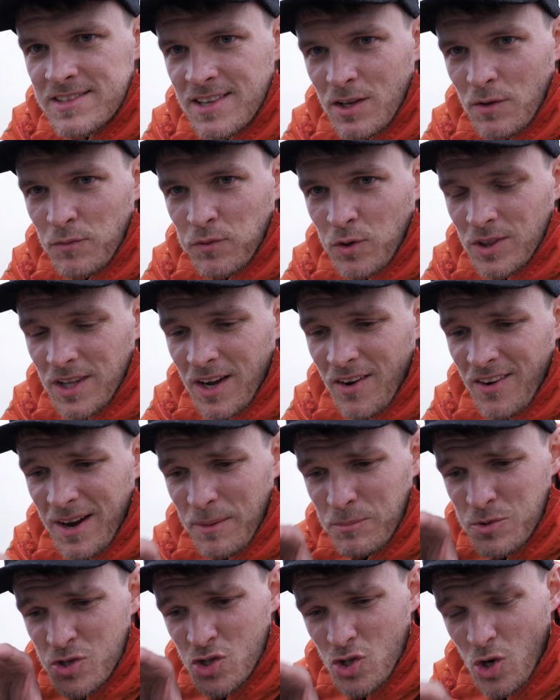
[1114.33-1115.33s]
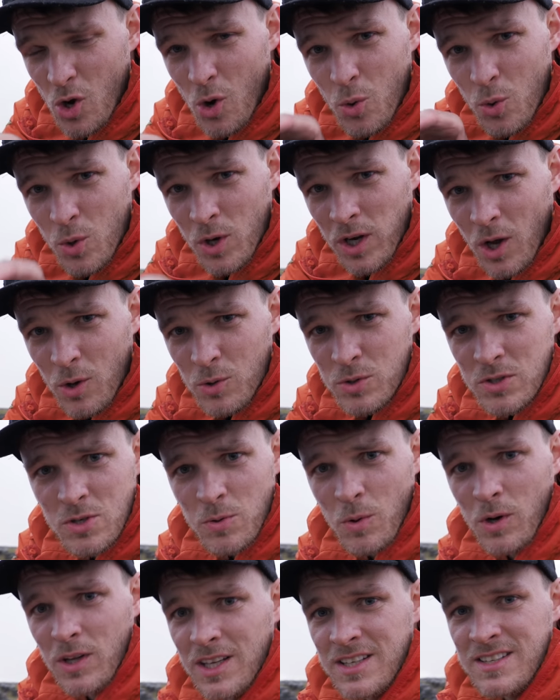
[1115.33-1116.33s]
on the front there. And I'm so close
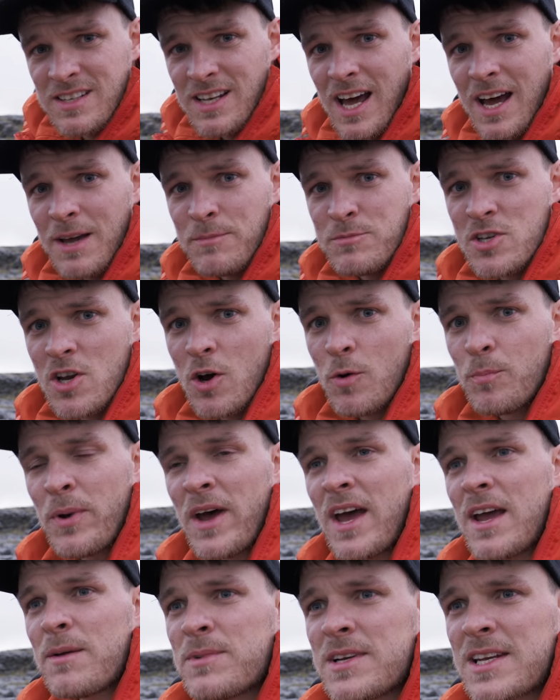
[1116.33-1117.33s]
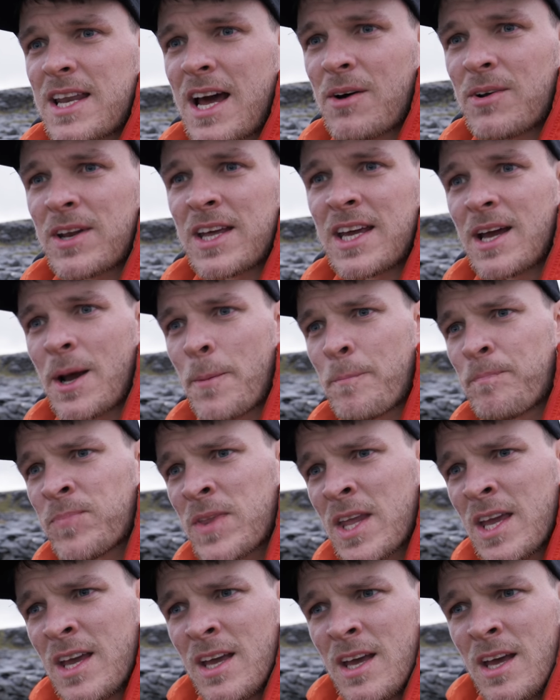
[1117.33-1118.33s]
to all this limestone pavement down here.
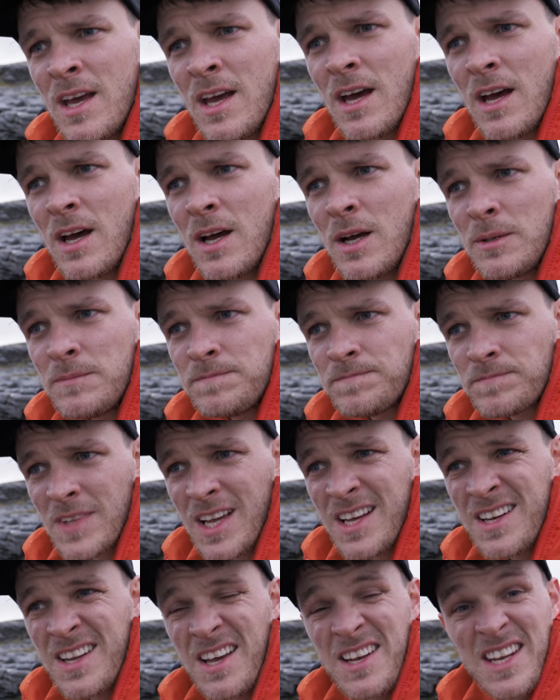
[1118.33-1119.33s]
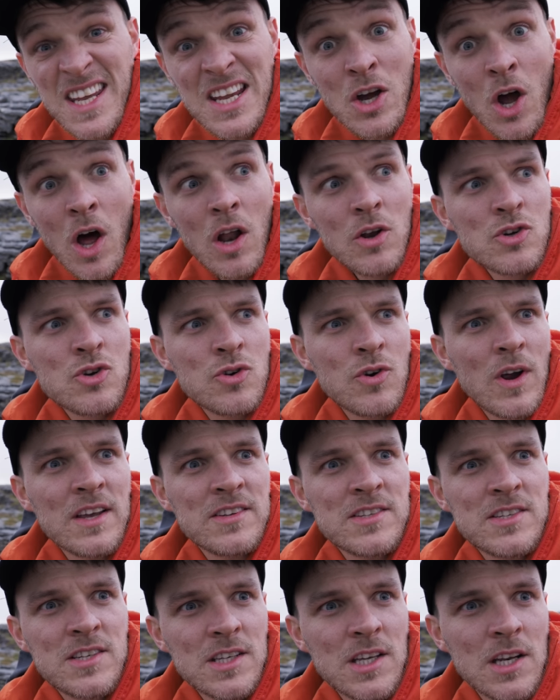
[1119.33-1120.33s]
And in
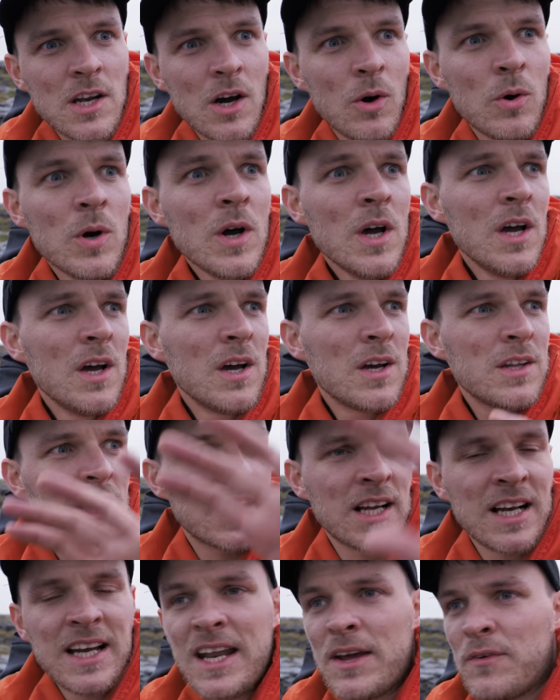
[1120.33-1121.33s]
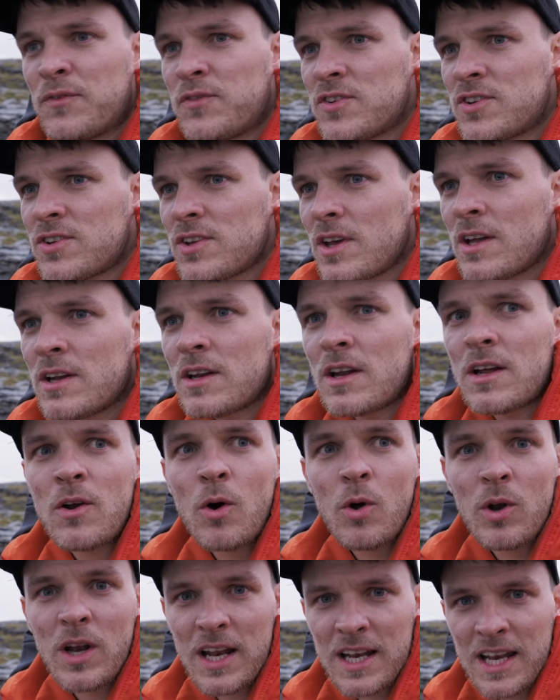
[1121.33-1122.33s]
contrast, you know, the cliffs and
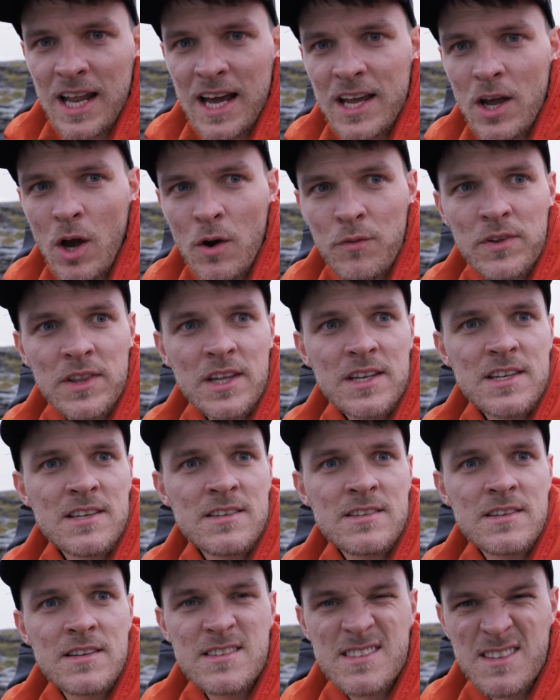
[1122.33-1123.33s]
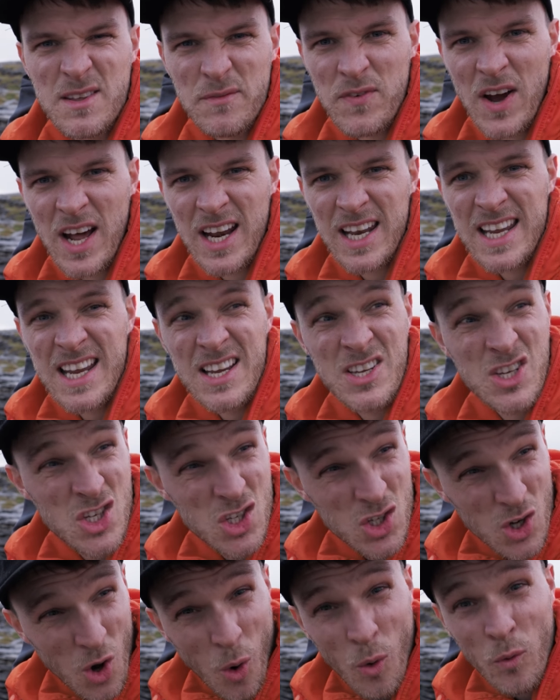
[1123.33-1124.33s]
all that light off in the distance, the valley is
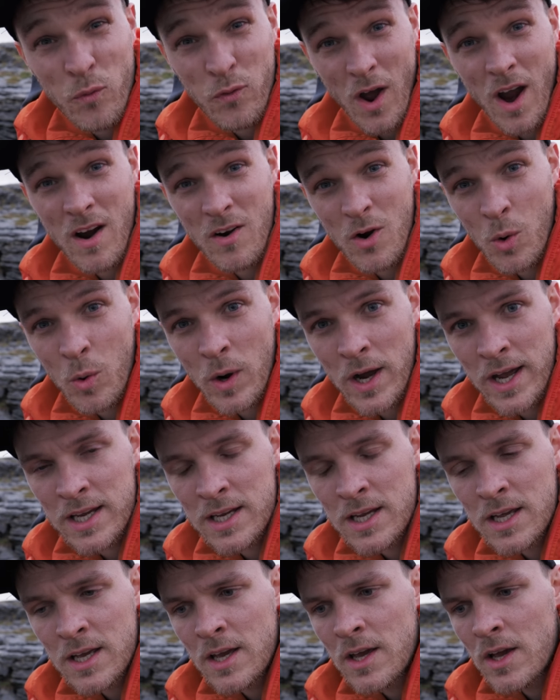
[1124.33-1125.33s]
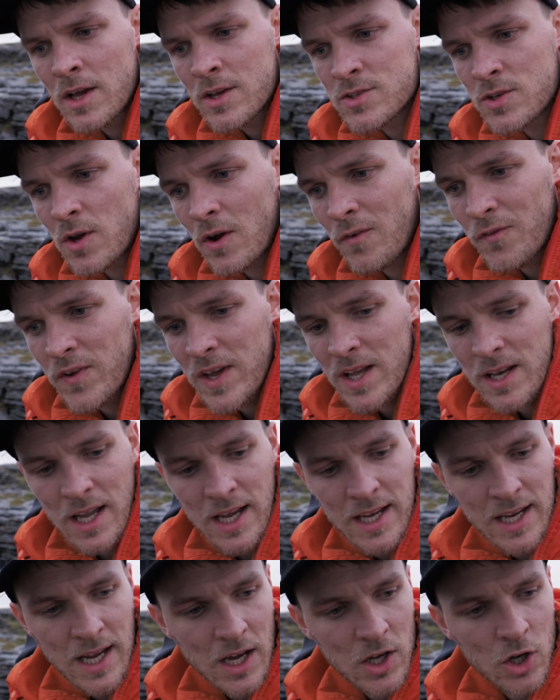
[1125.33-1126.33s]
so far away. So I feel
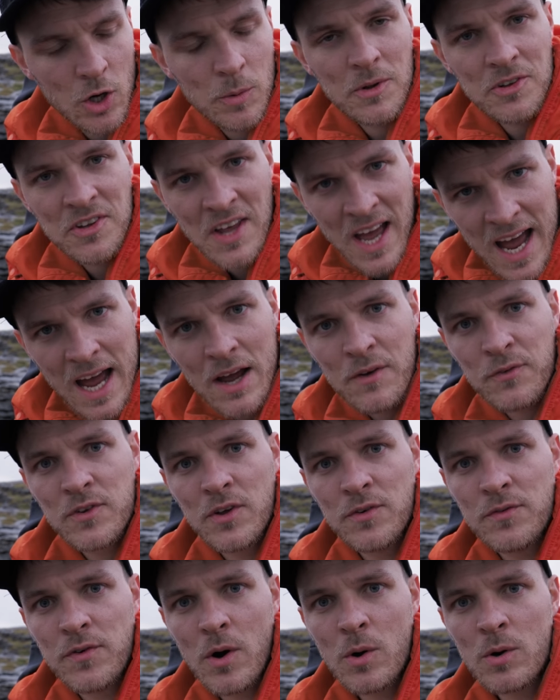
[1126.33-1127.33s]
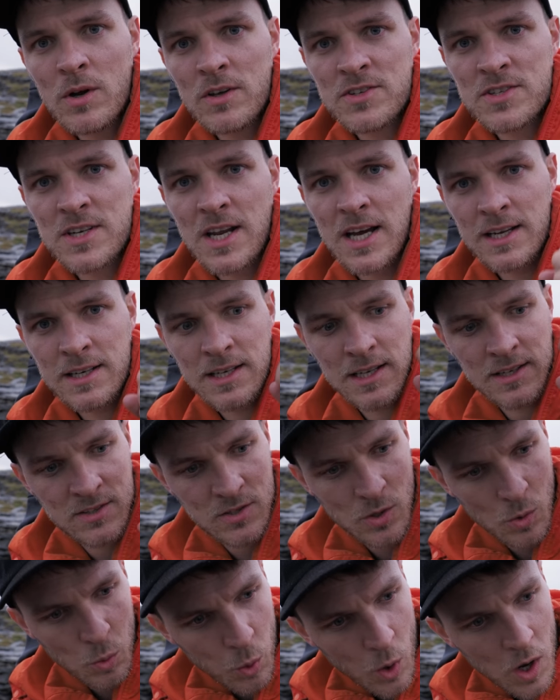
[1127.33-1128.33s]
like I almost have to focus stack this.
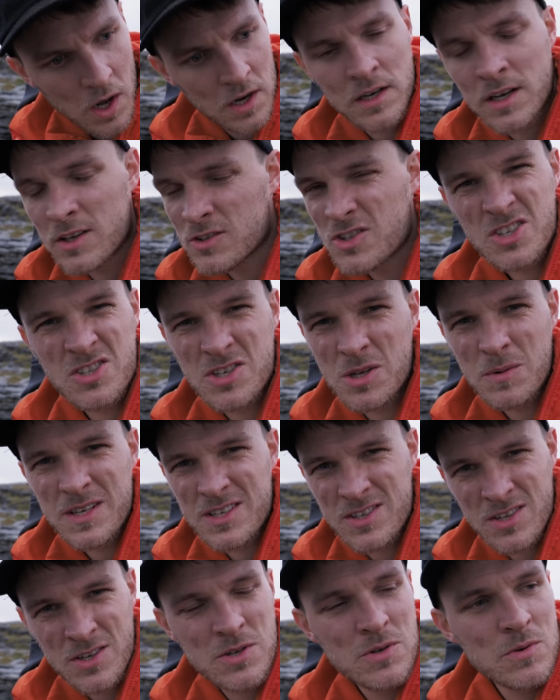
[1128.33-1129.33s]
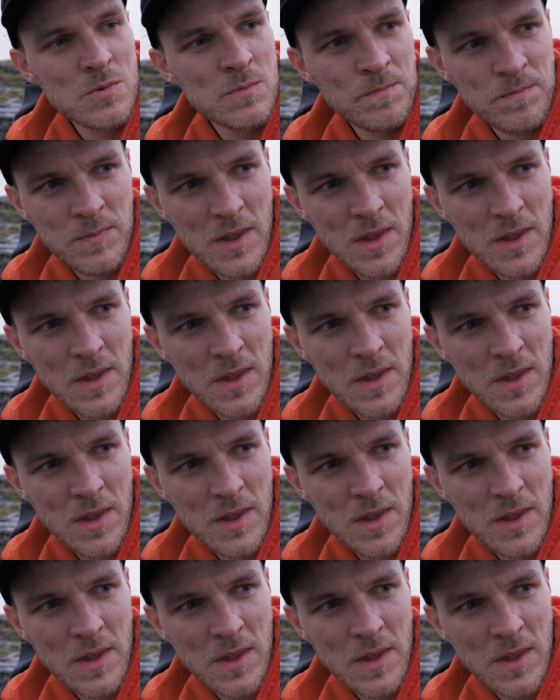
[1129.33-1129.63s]
So one, just doing two,